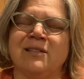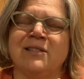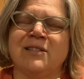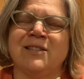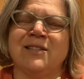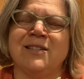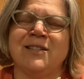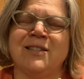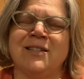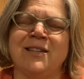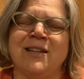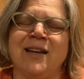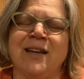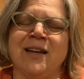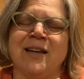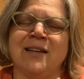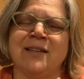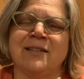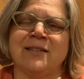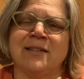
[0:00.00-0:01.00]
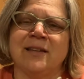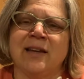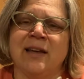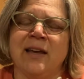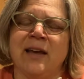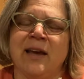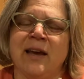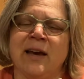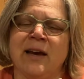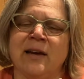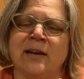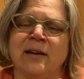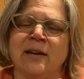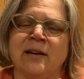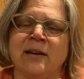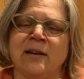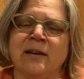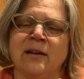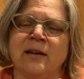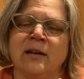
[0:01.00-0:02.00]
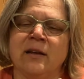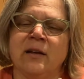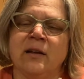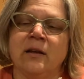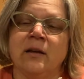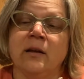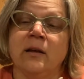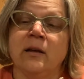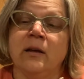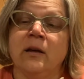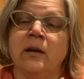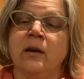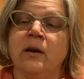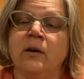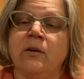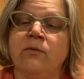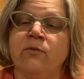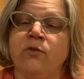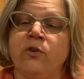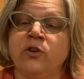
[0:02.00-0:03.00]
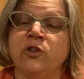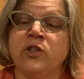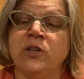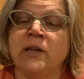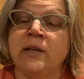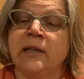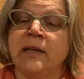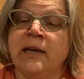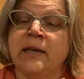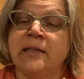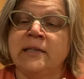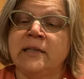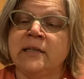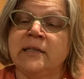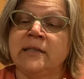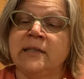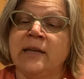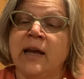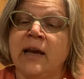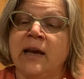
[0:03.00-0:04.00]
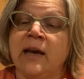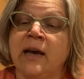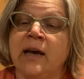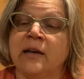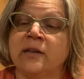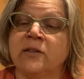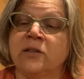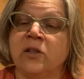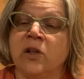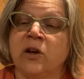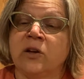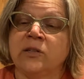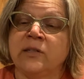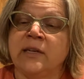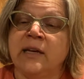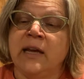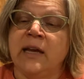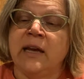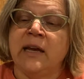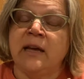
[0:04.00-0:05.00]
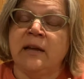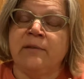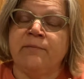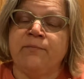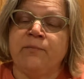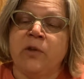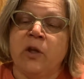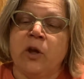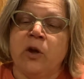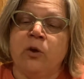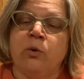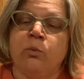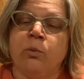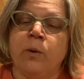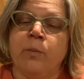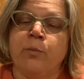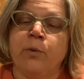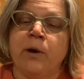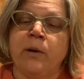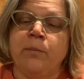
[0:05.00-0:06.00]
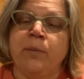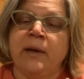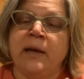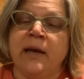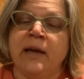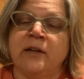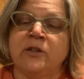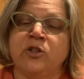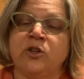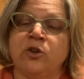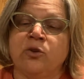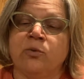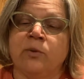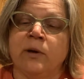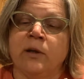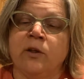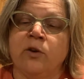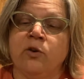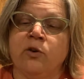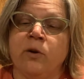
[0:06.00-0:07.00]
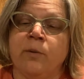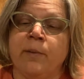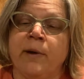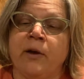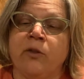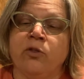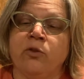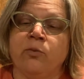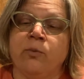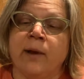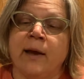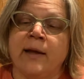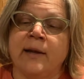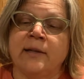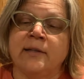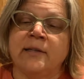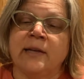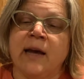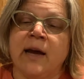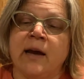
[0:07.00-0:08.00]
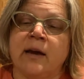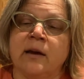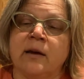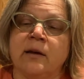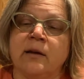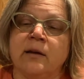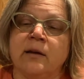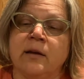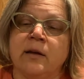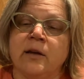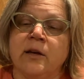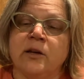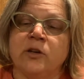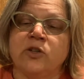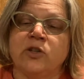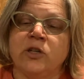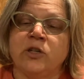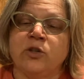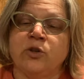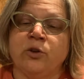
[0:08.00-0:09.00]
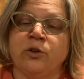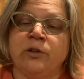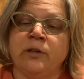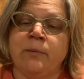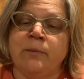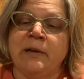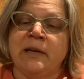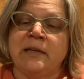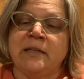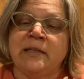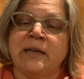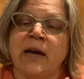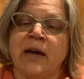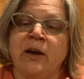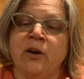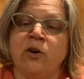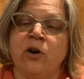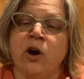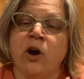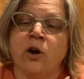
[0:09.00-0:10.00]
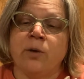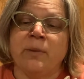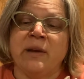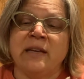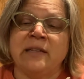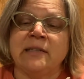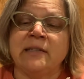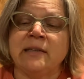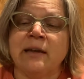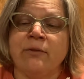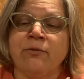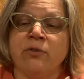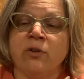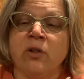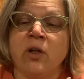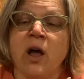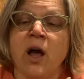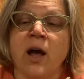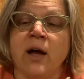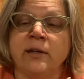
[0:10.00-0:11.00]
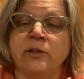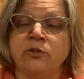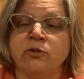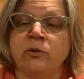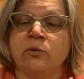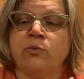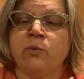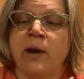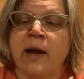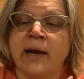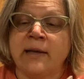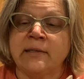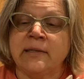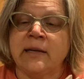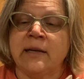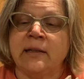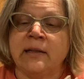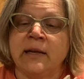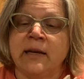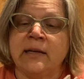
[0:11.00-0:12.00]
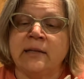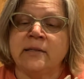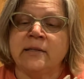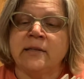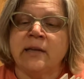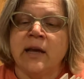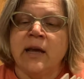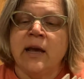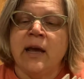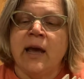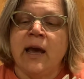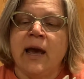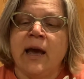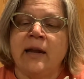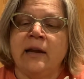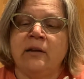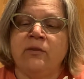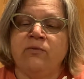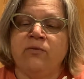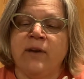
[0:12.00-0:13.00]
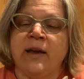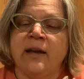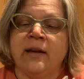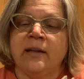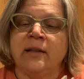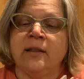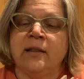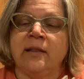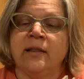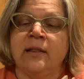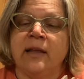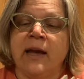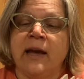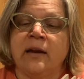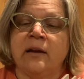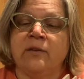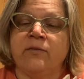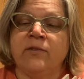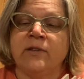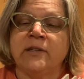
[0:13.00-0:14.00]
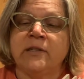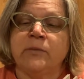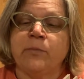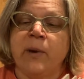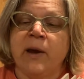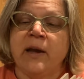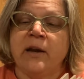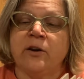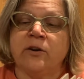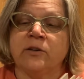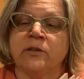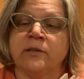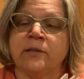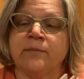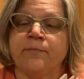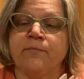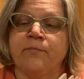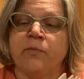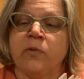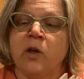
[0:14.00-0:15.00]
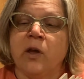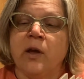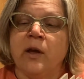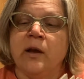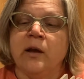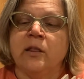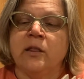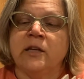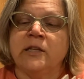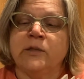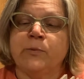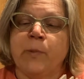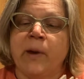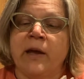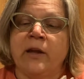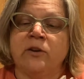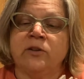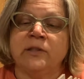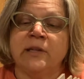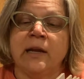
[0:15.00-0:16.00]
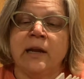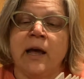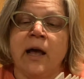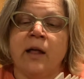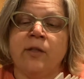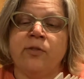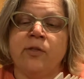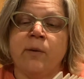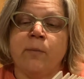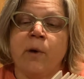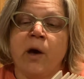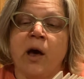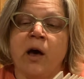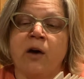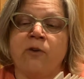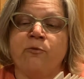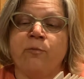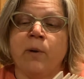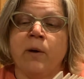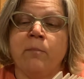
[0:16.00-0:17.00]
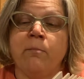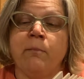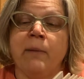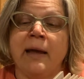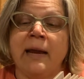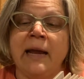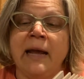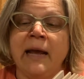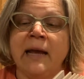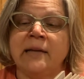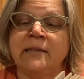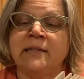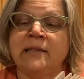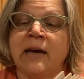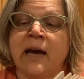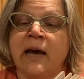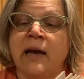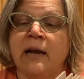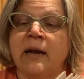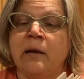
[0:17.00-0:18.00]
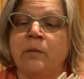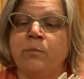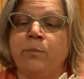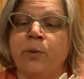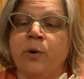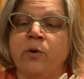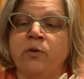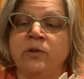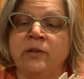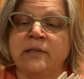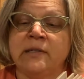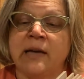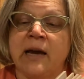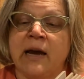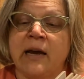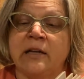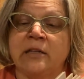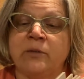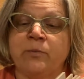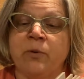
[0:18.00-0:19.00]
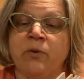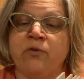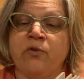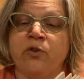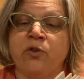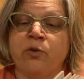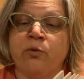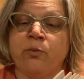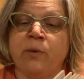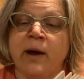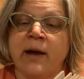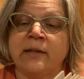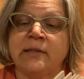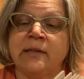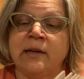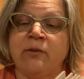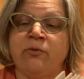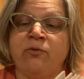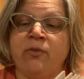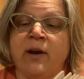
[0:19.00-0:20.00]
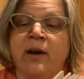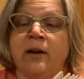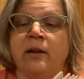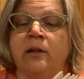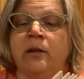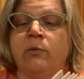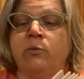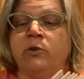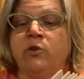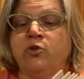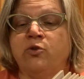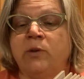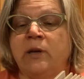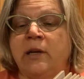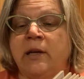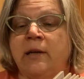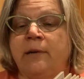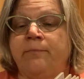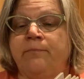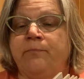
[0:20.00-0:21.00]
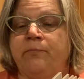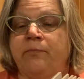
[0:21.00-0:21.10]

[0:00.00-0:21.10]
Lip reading: "Geez," he added. Fortunately, it didn't take Gox long to eat. Rip Red began to grill her about the rat attack. She told him an entire army, several hundred rats at least, had invaded the land of the spiders. The spiders had held them off, but many had died on both sides before the rats had finally retreated.